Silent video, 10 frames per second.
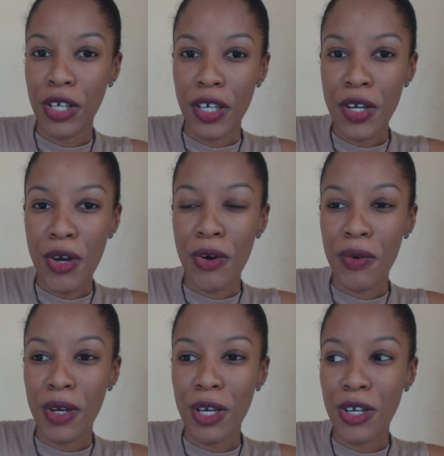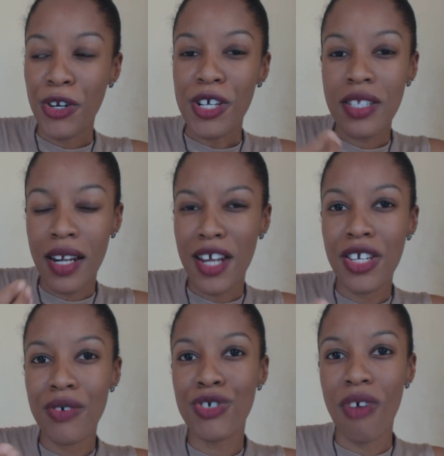you're still a
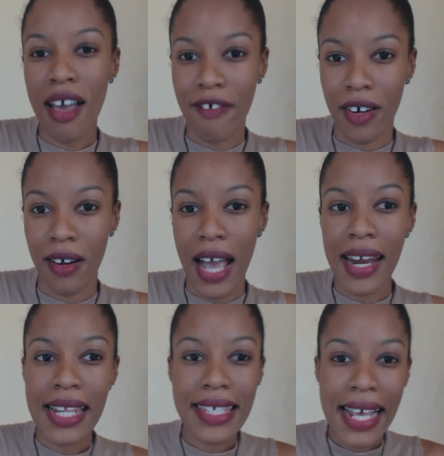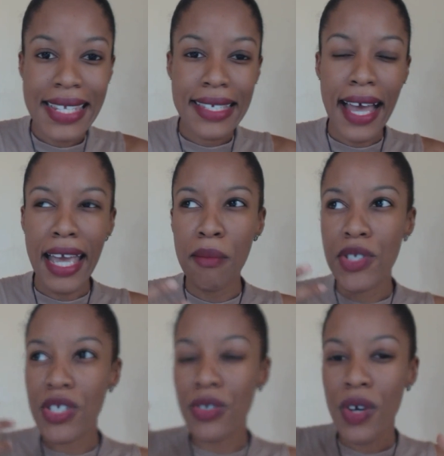new driver, and it takes
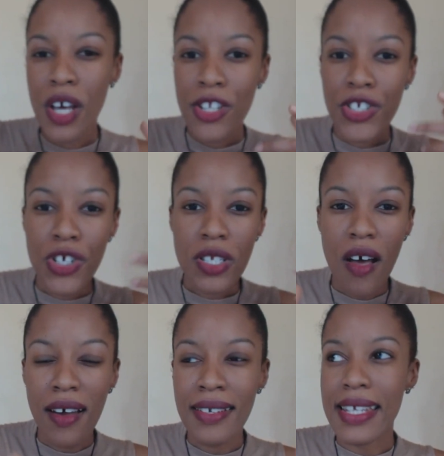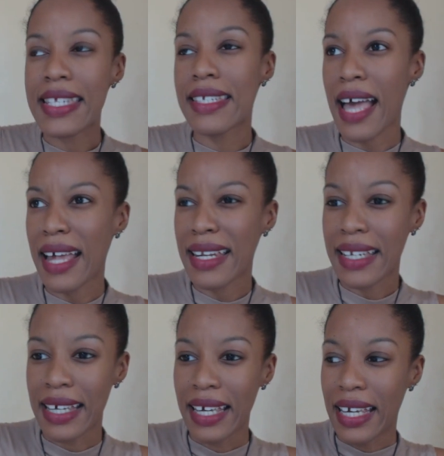time to just
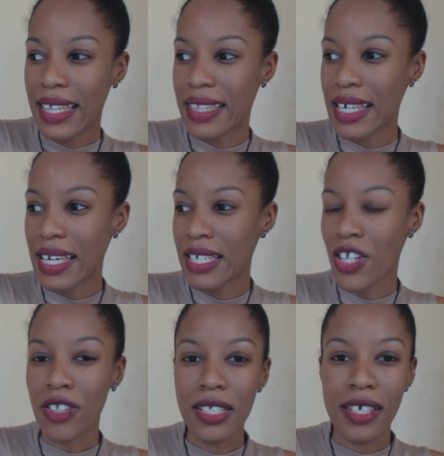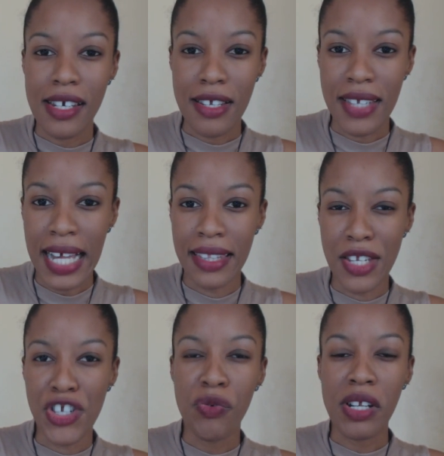understand the subtleties and
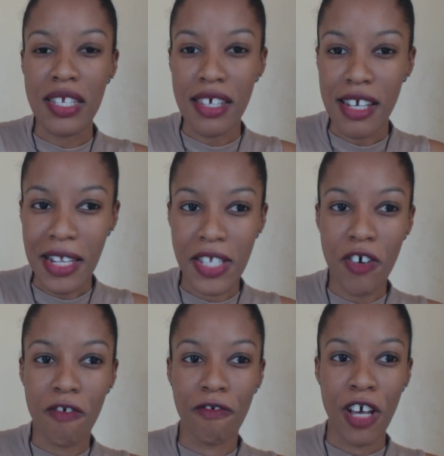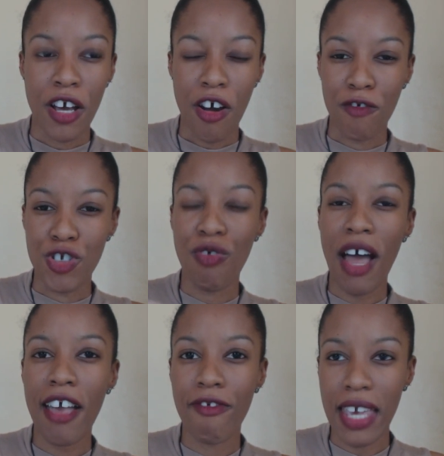the nuances of
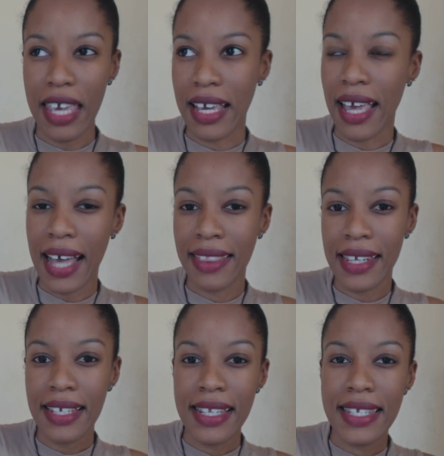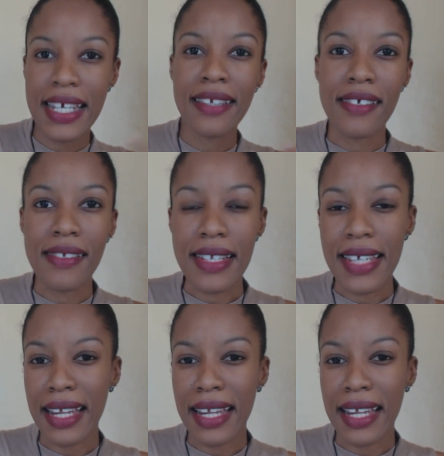driving and the little signals.